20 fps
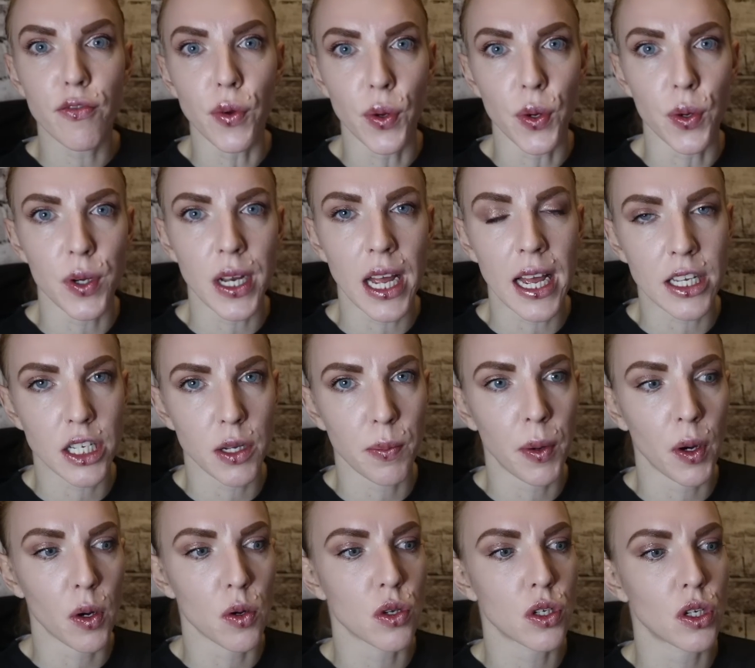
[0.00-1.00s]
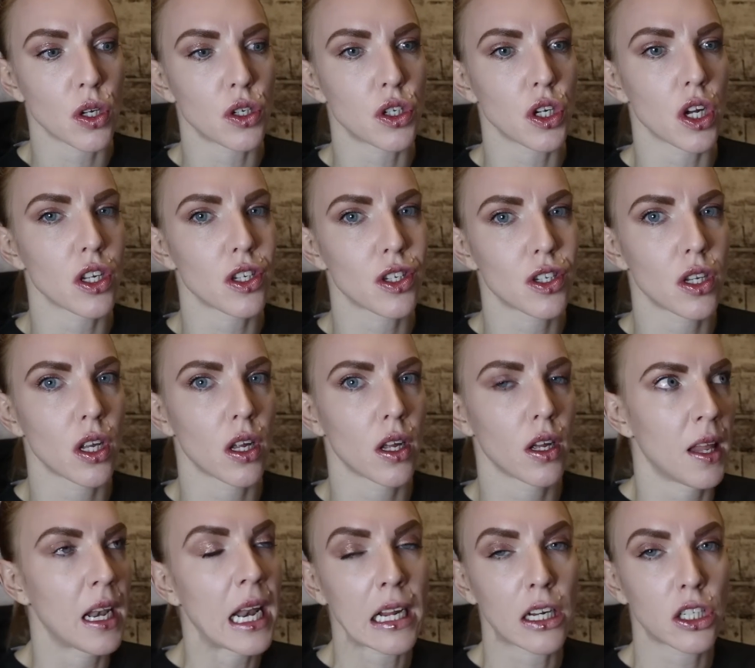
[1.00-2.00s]
food as opposed to just
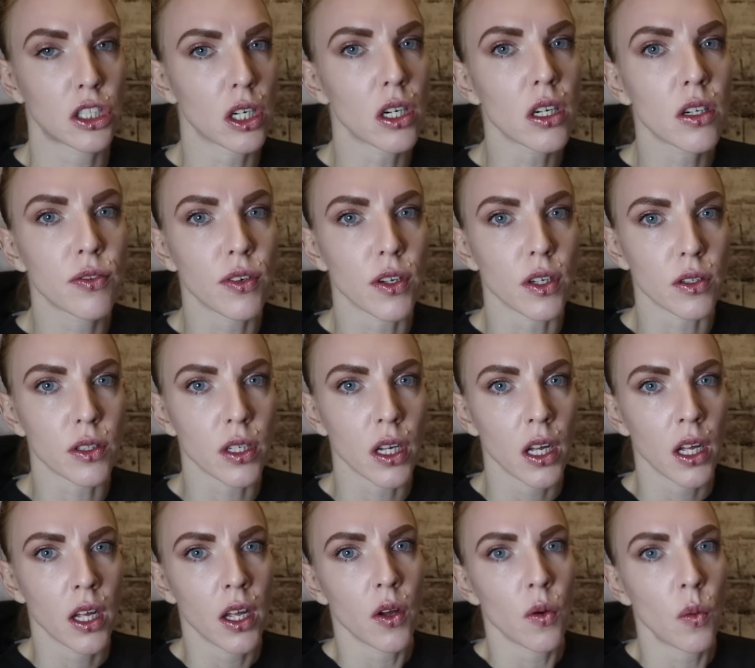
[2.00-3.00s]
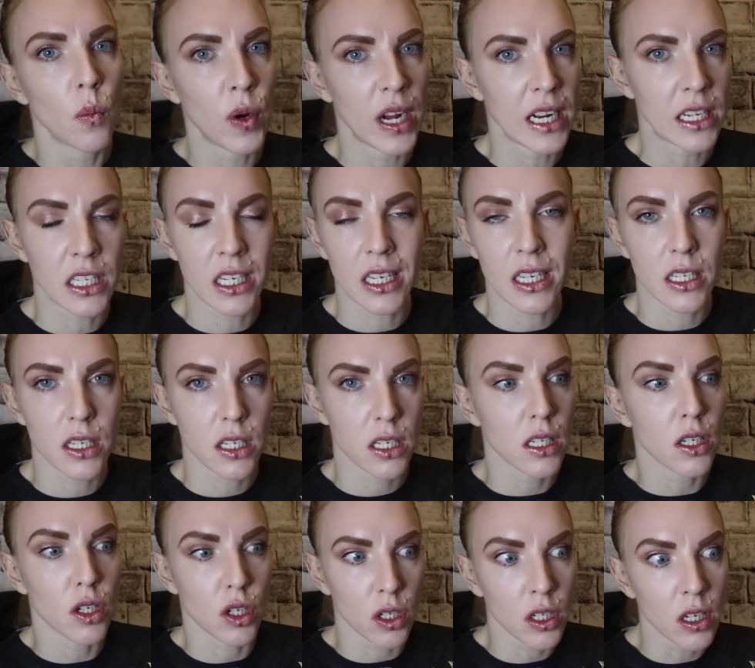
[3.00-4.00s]
like junk food which
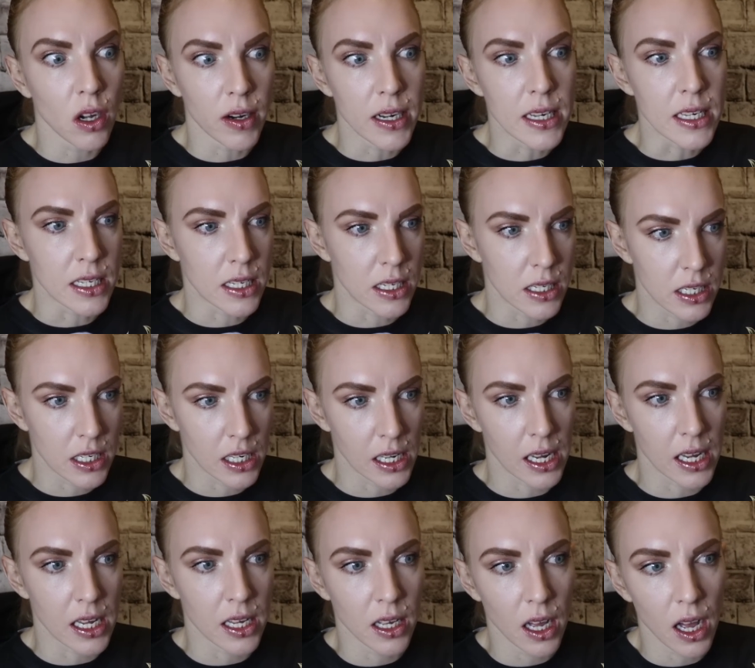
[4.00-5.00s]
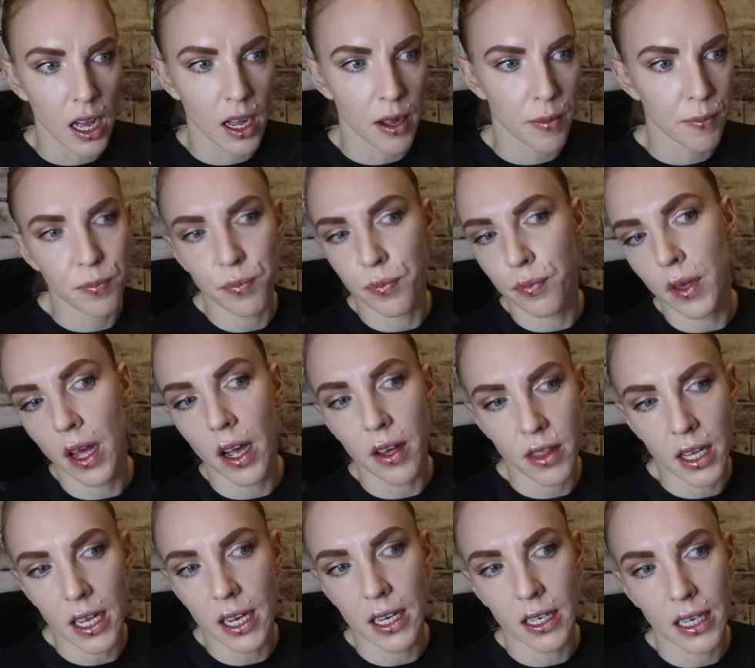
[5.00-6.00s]
is nice to see. Um, I
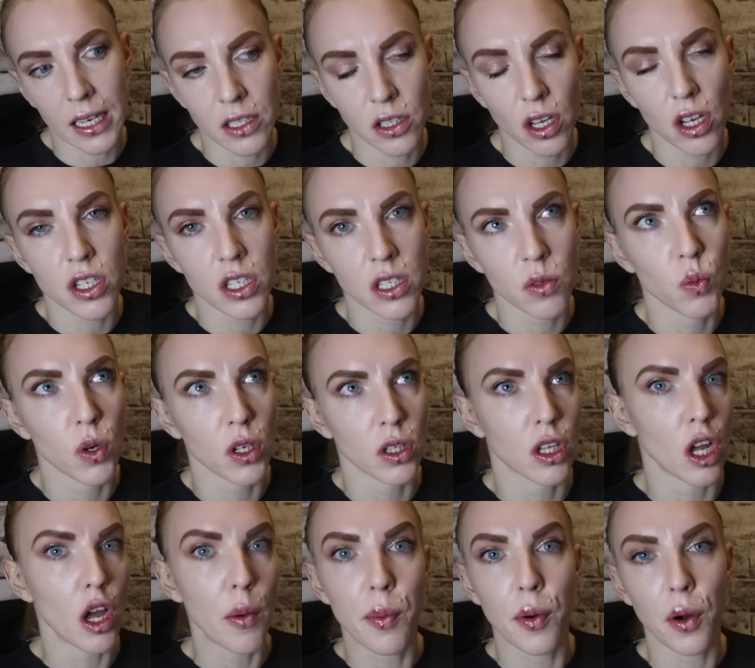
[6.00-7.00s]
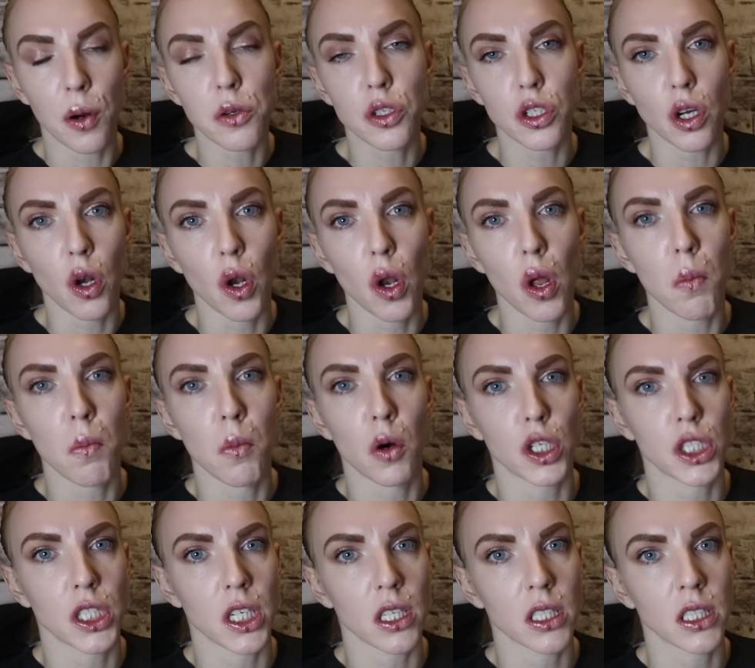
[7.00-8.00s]
think it does what the approach a lot
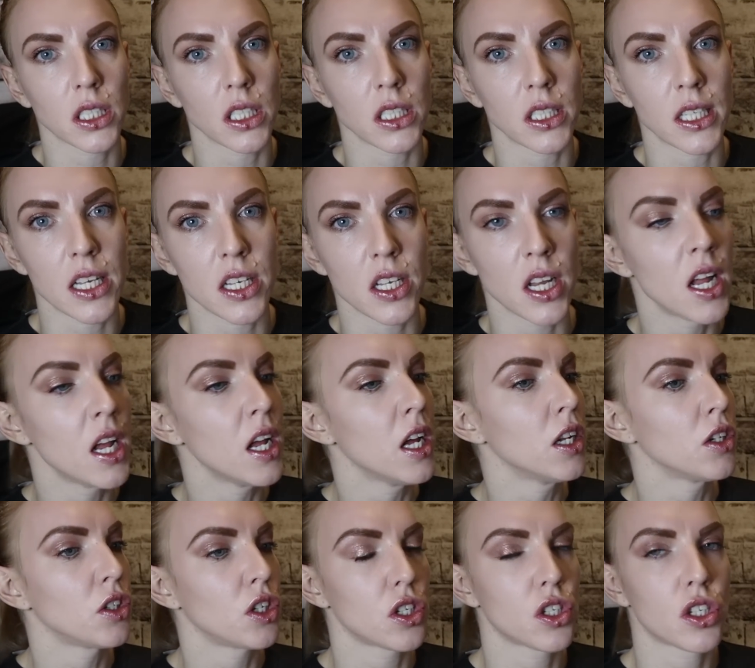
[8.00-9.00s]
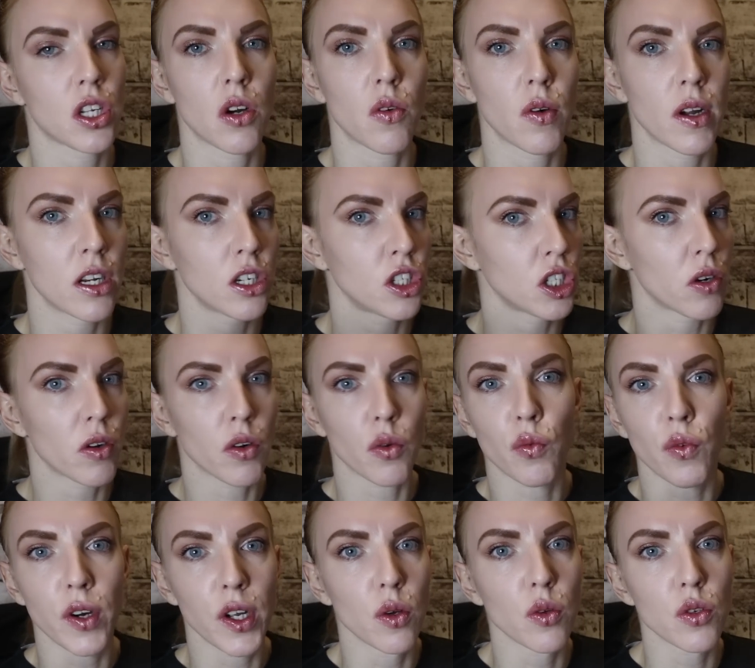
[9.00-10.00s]
more justice than just so
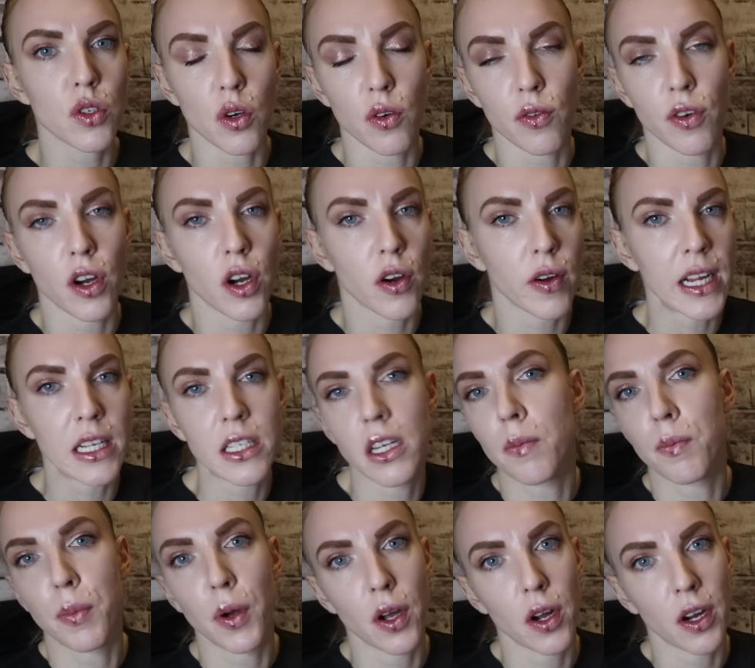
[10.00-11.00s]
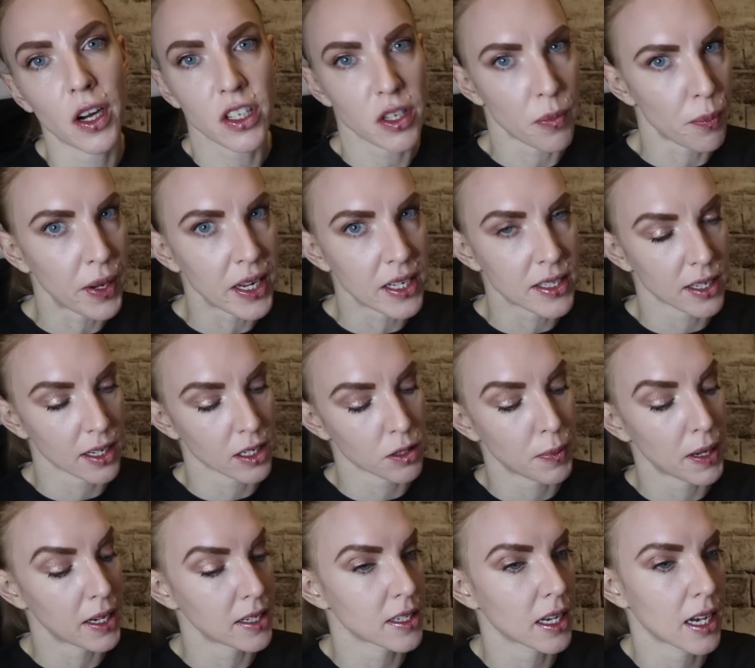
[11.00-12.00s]
showing reels of her eating burgers and
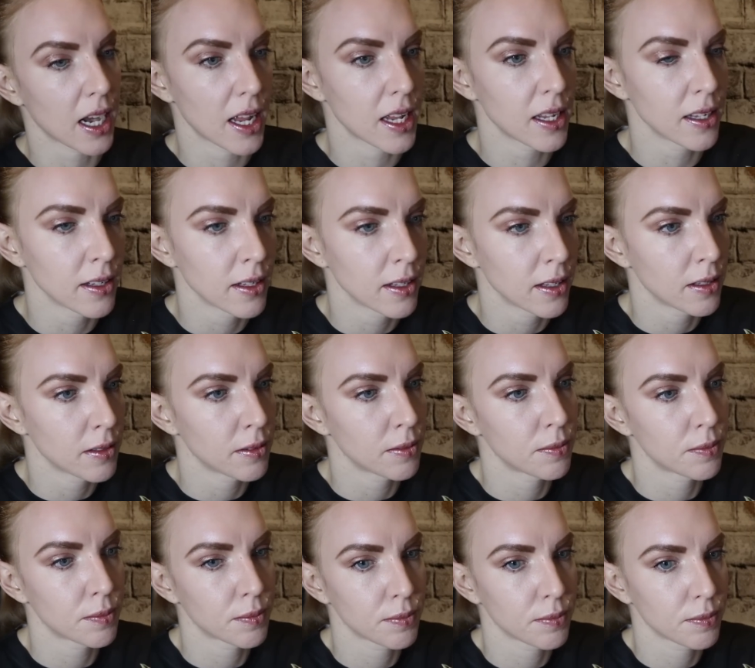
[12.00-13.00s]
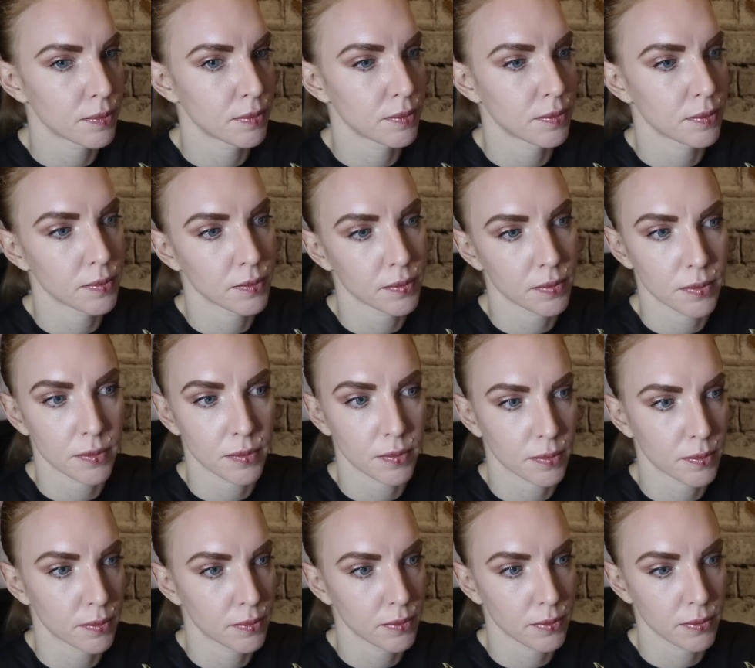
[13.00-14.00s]
pizzas, basically single hour in my
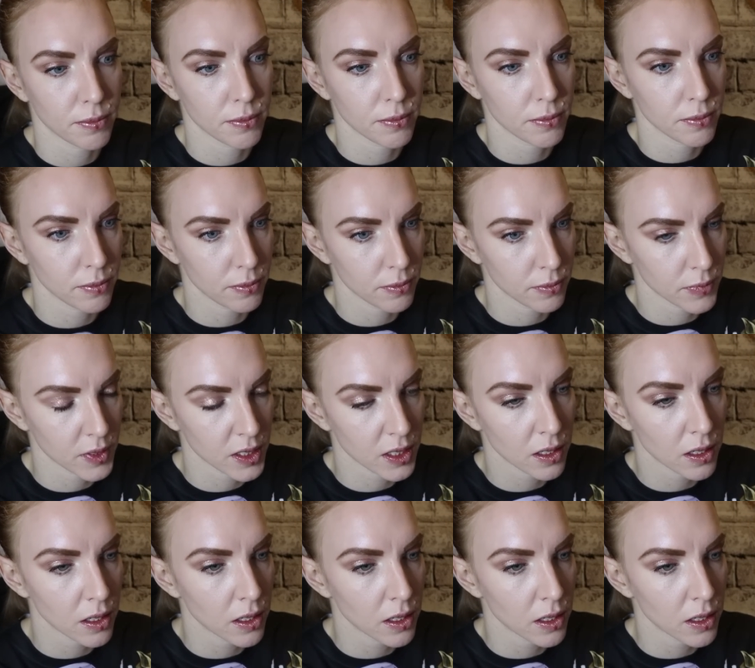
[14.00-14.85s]
first and second month.